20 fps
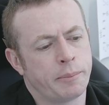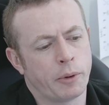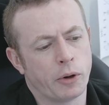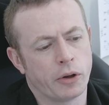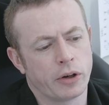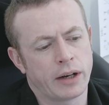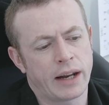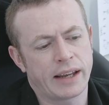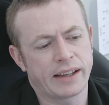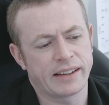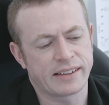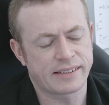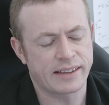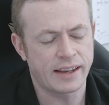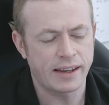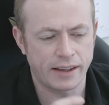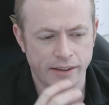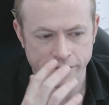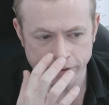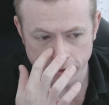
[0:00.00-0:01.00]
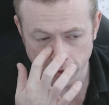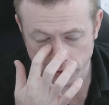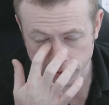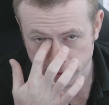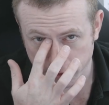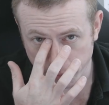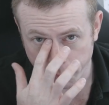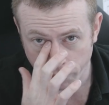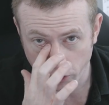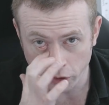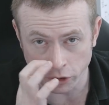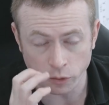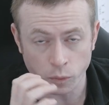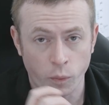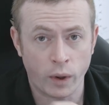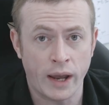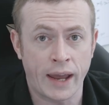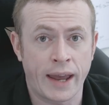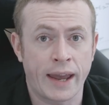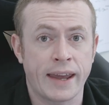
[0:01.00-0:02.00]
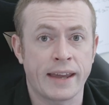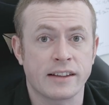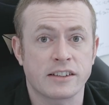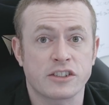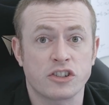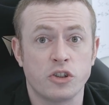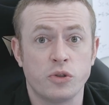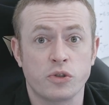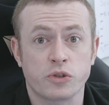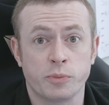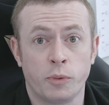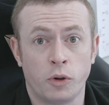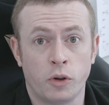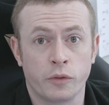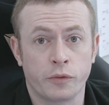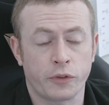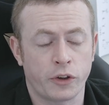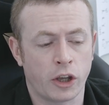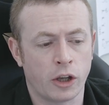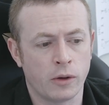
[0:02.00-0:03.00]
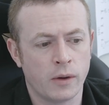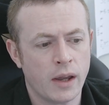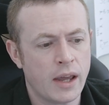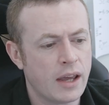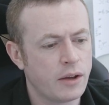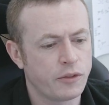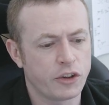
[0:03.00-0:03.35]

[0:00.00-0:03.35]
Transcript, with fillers: but like you say, it's not to the point where it's too small for you.